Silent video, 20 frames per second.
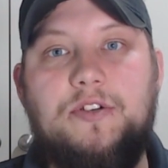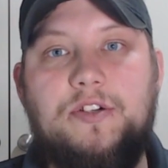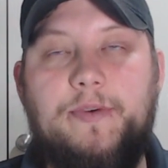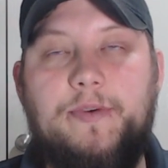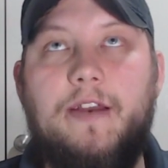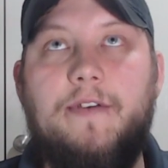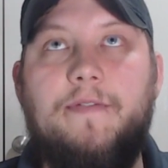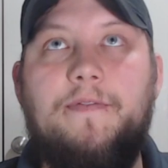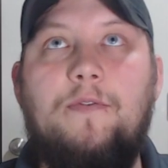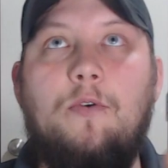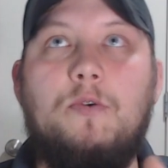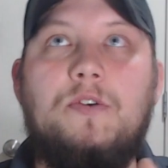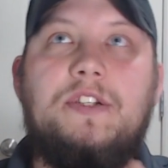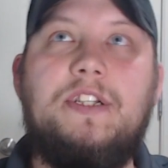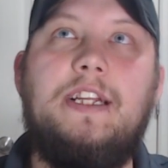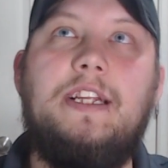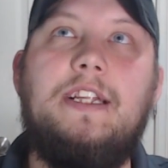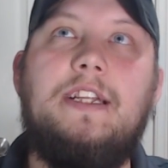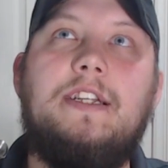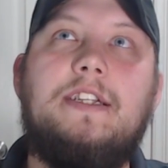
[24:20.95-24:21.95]
So we had a
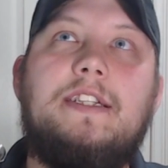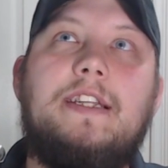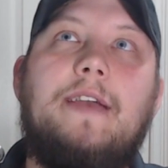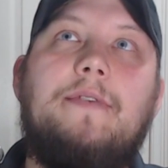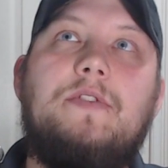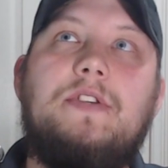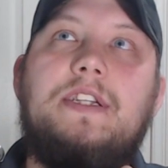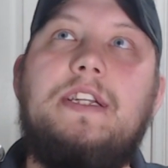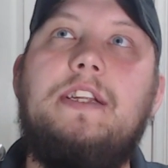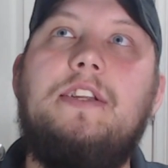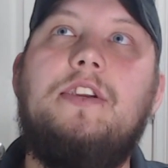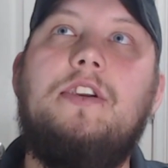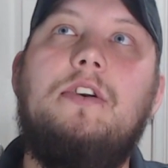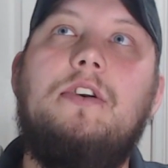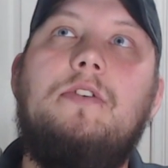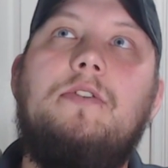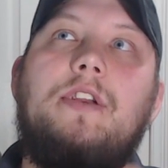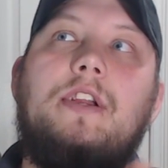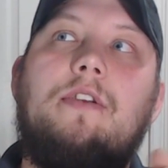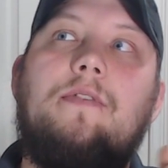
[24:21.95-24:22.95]
1417
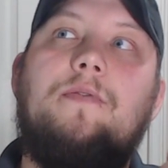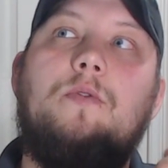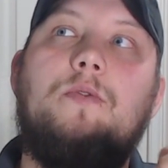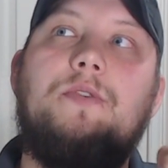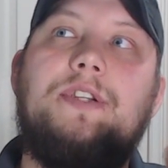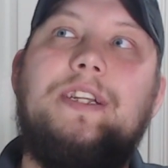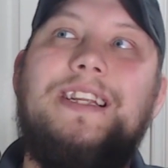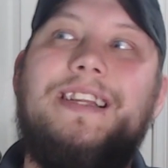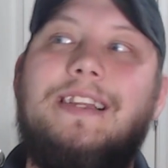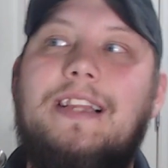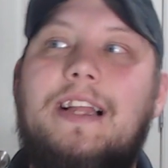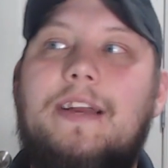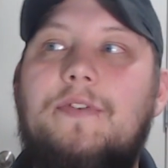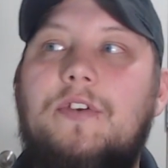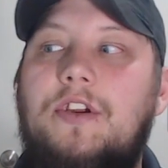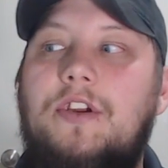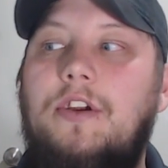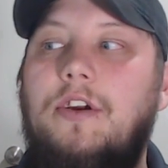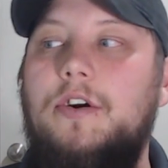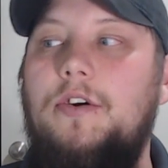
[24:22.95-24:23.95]
code and a
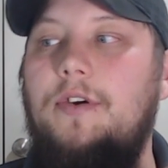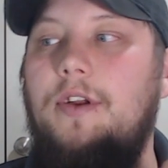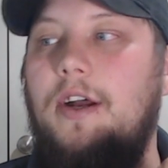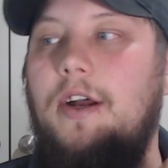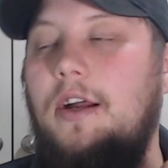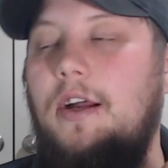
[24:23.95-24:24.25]
1411 code,